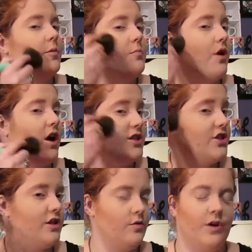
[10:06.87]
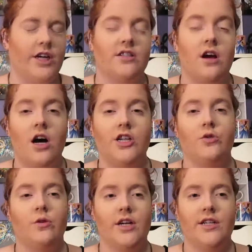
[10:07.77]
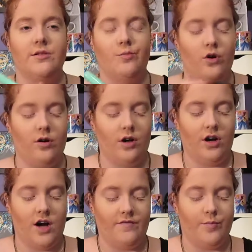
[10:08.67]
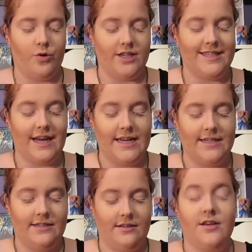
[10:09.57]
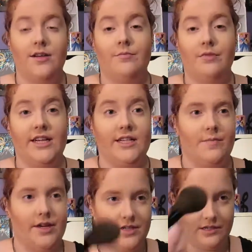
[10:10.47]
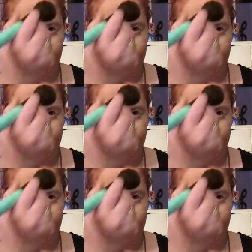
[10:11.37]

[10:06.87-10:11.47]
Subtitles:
bronzer, whereas contour is more of a precise placement.